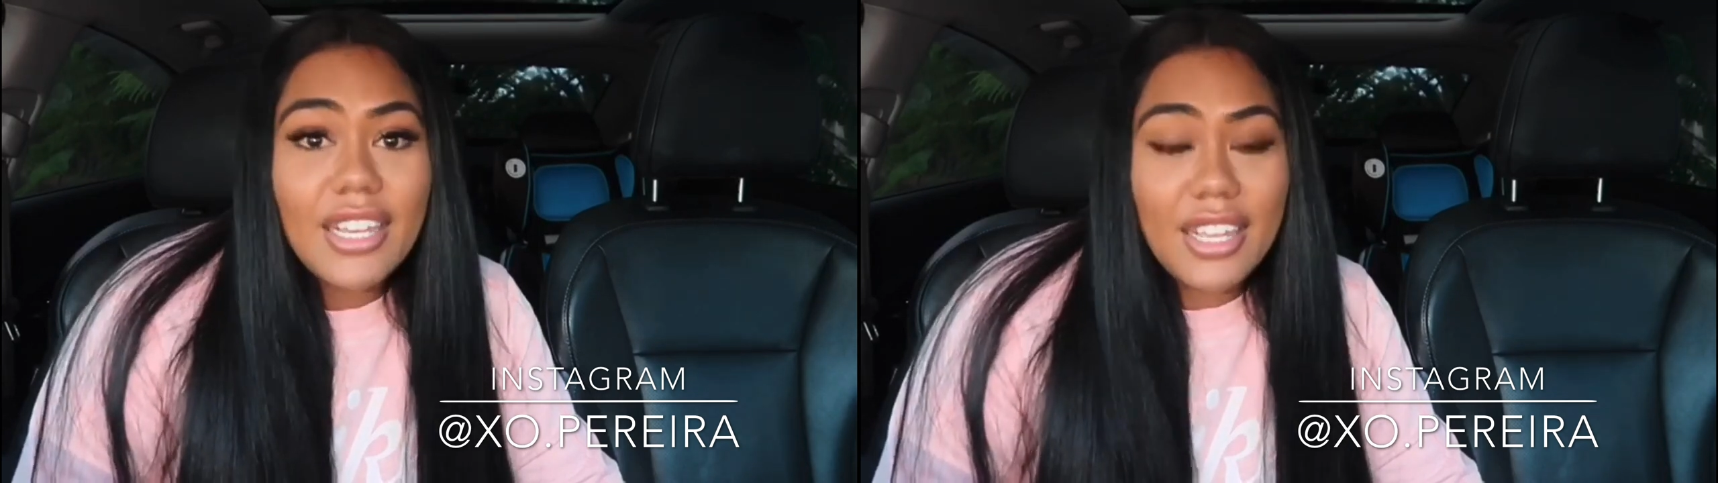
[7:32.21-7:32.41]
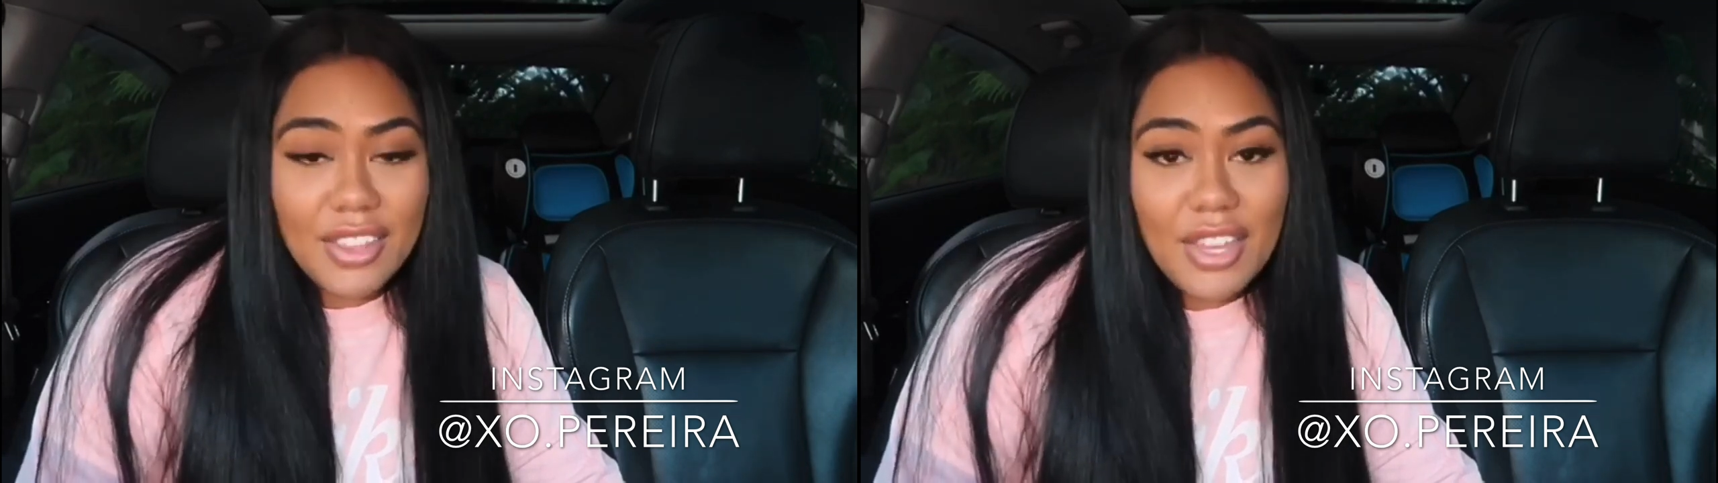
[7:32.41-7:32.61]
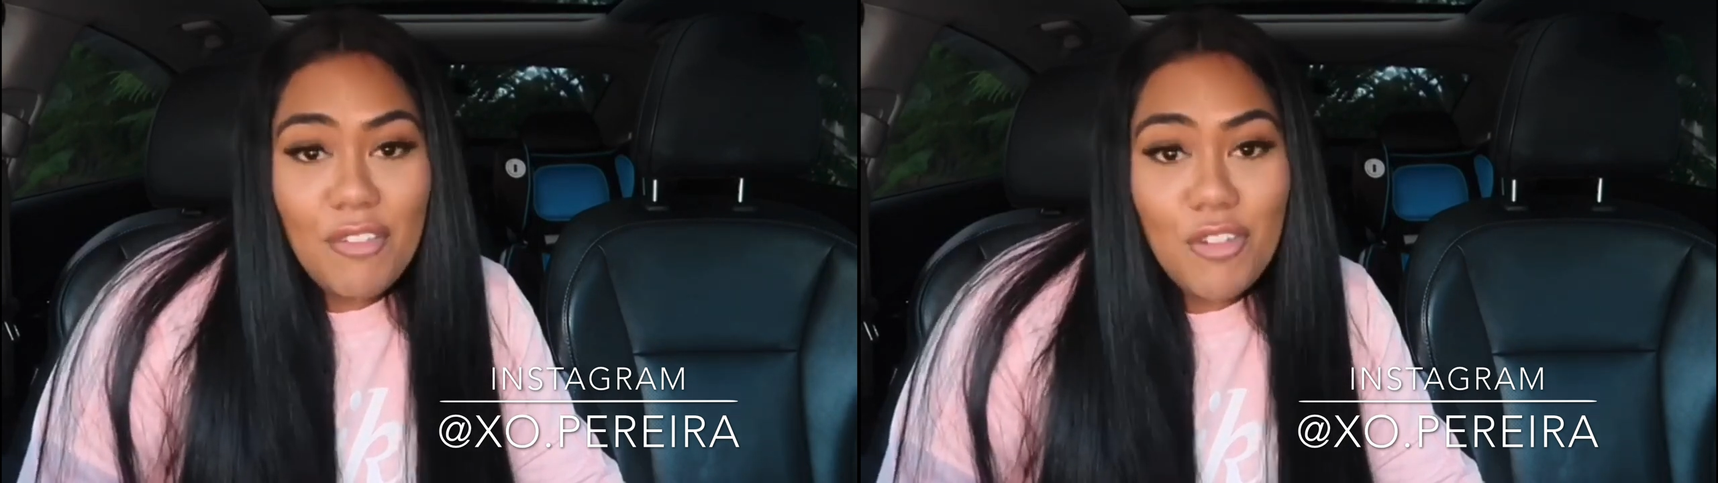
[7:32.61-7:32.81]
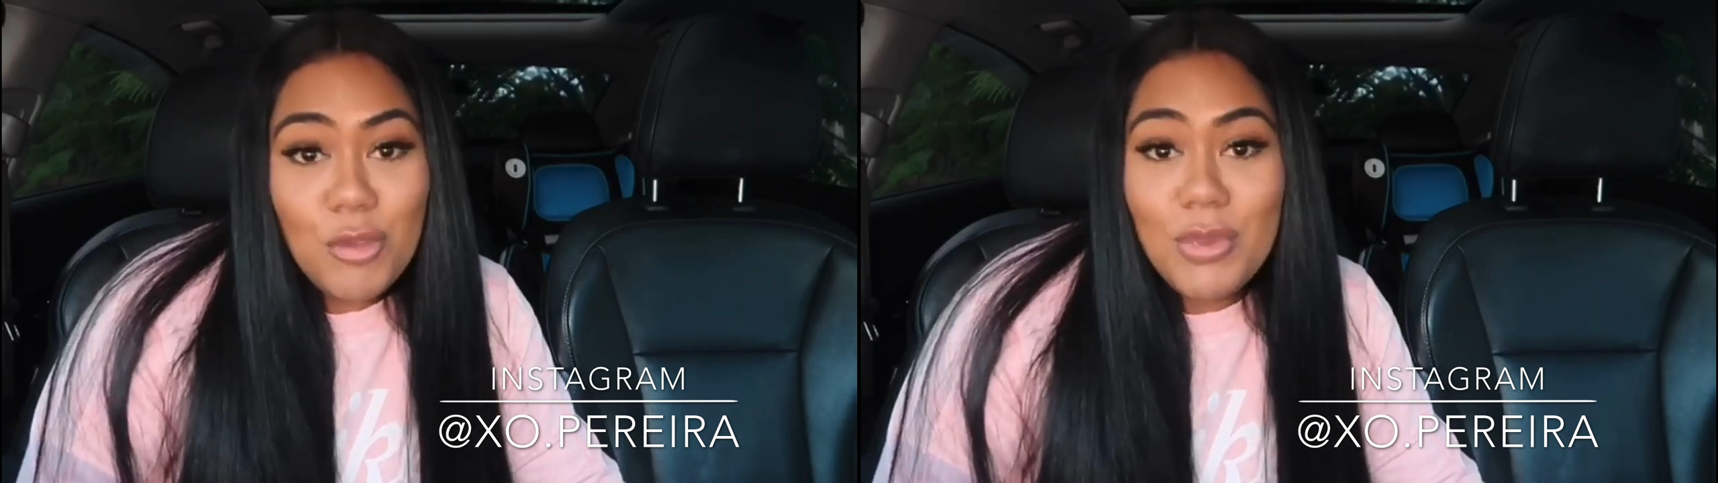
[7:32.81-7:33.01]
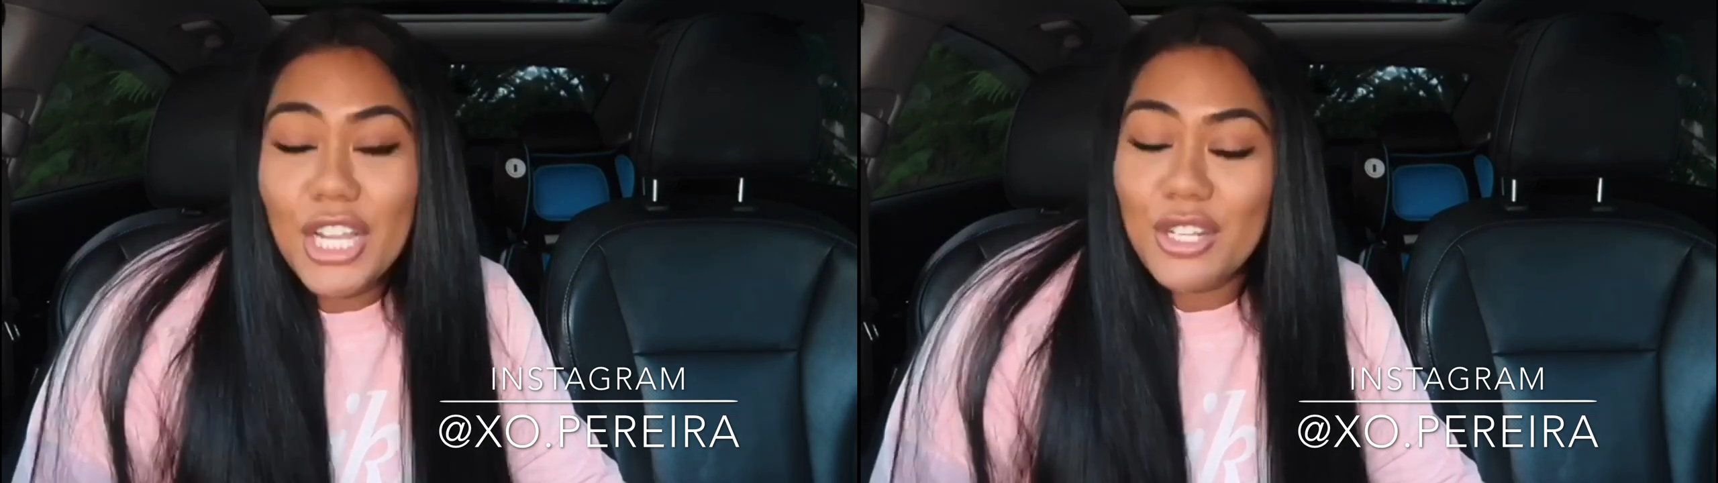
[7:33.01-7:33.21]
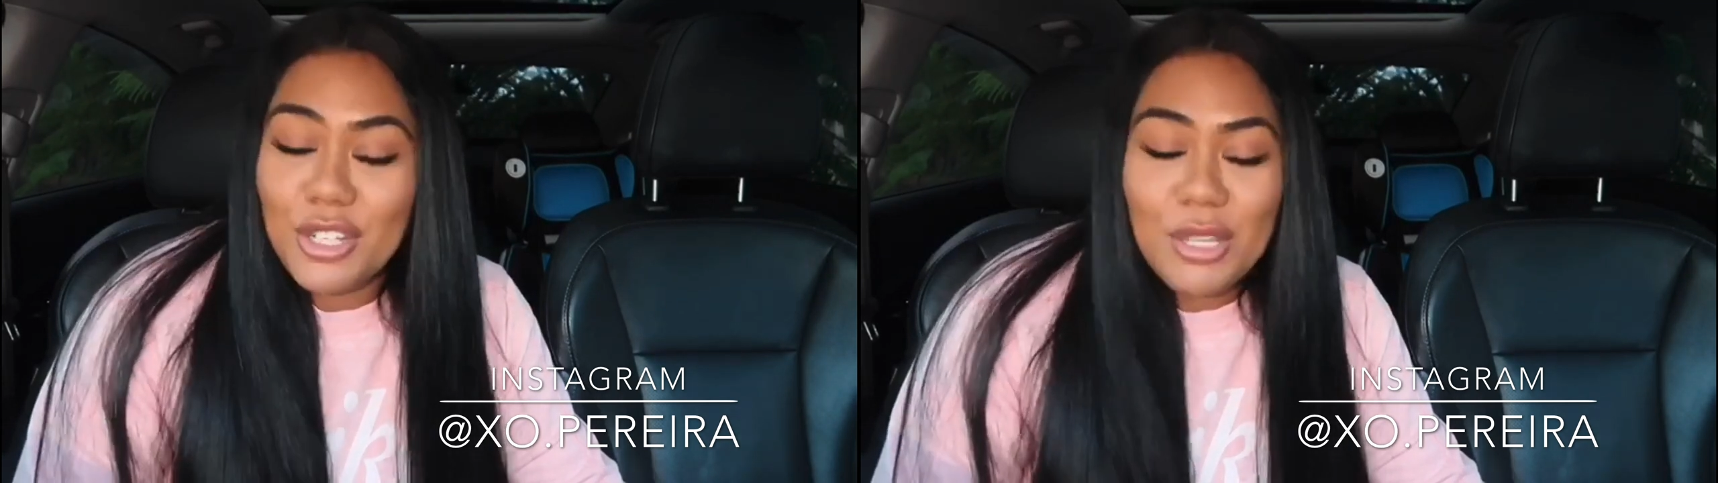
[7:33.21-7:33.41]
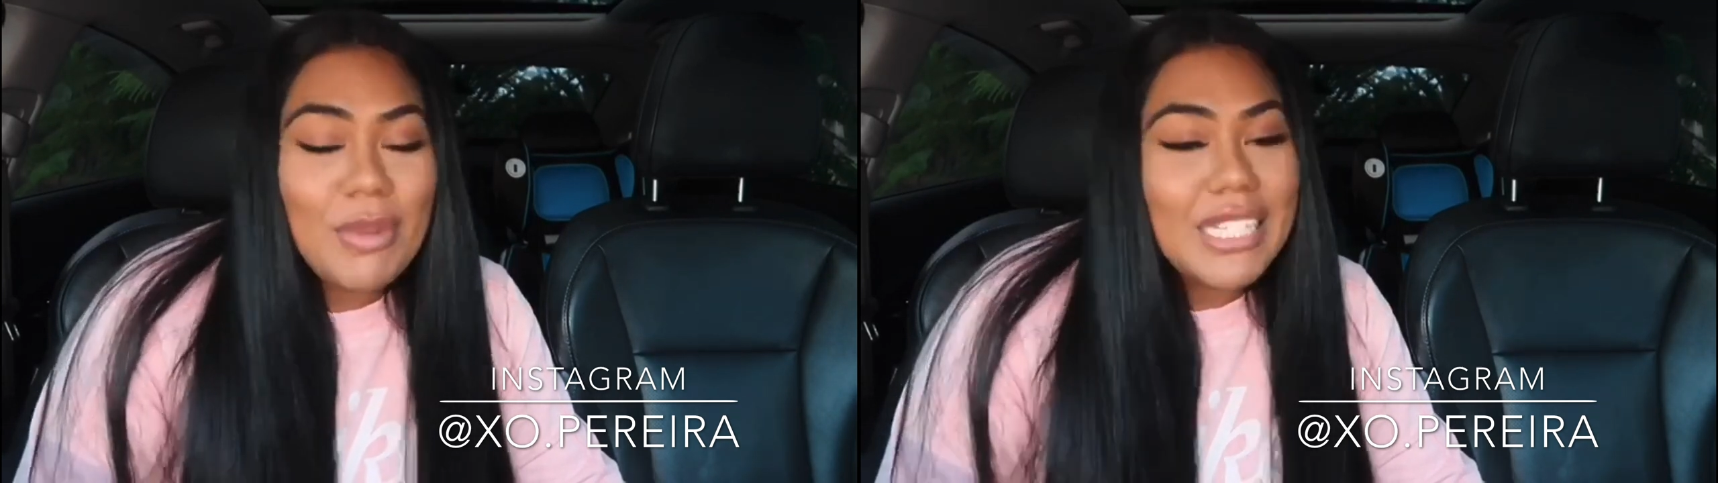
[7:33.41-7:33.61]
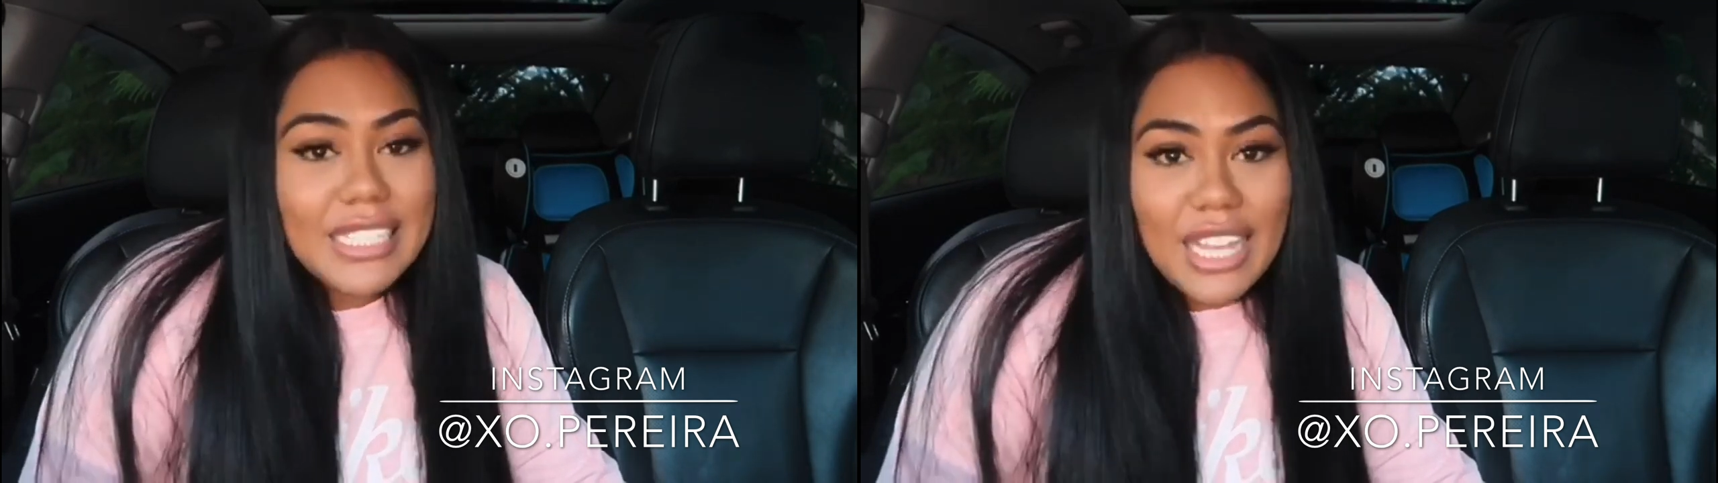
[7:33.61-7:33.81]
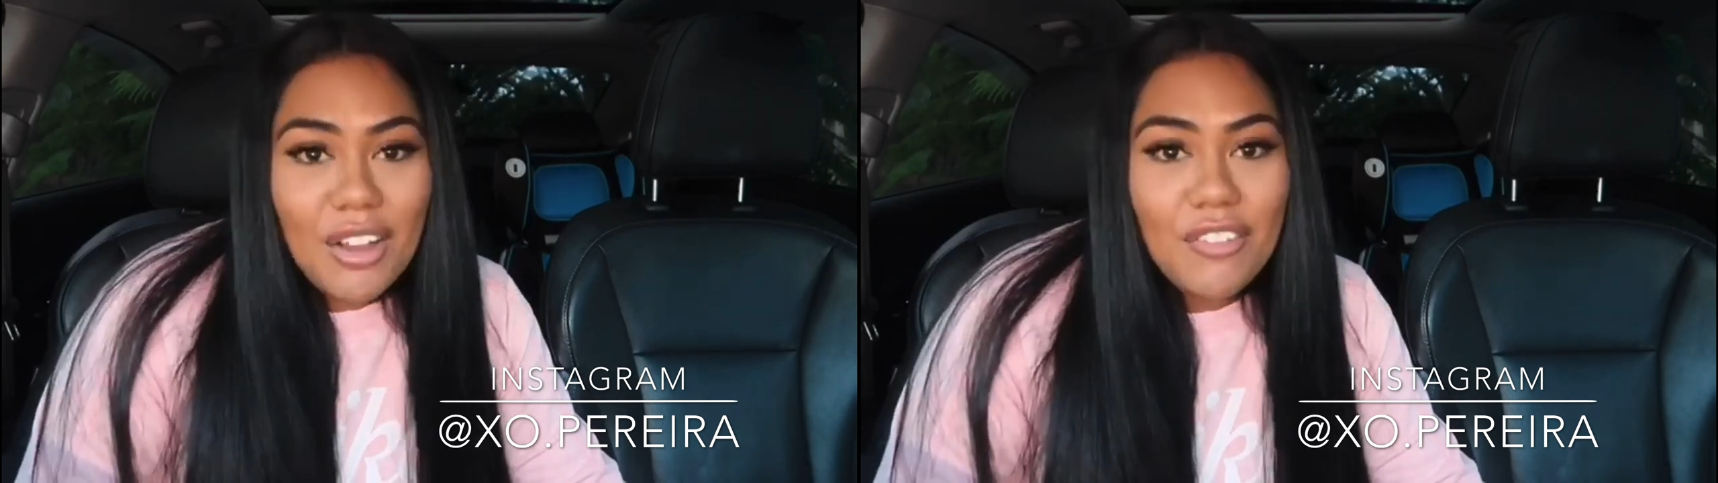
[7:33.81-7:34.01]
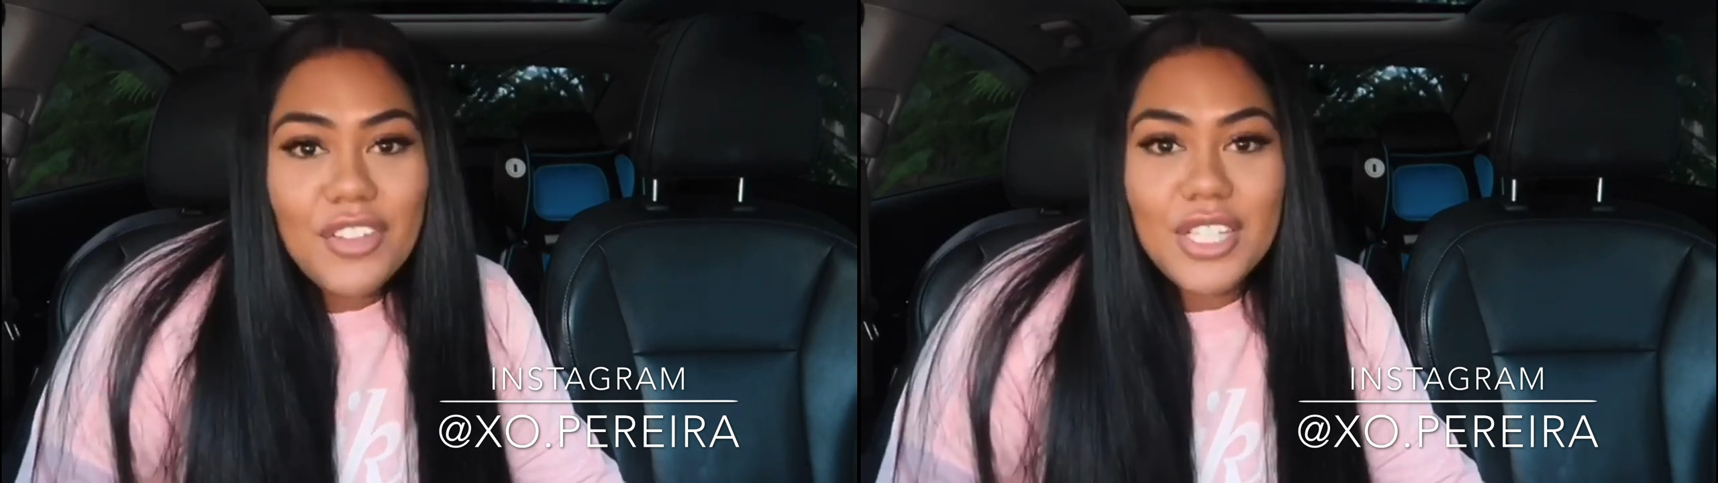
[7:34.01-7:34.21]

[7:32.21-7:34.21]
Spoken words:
in that room, including myself,